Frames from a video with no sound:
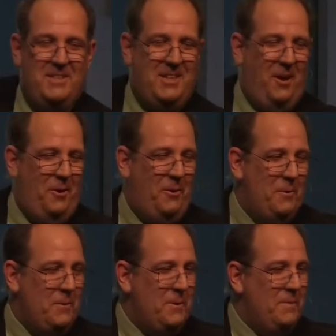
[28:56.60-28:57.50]
so
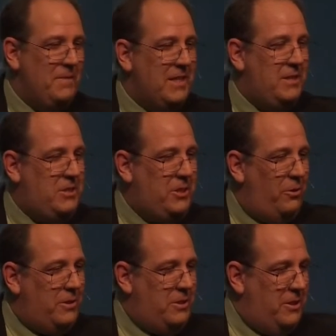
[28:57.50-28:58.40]

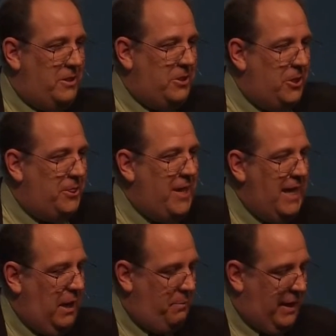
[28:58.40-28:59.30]
so, to, to
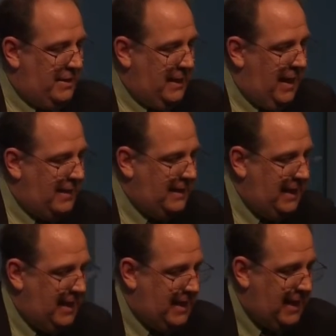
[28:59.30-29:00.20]
think about the
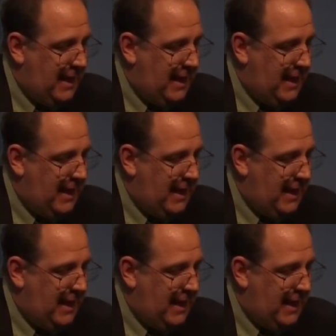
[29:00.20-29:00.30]
idea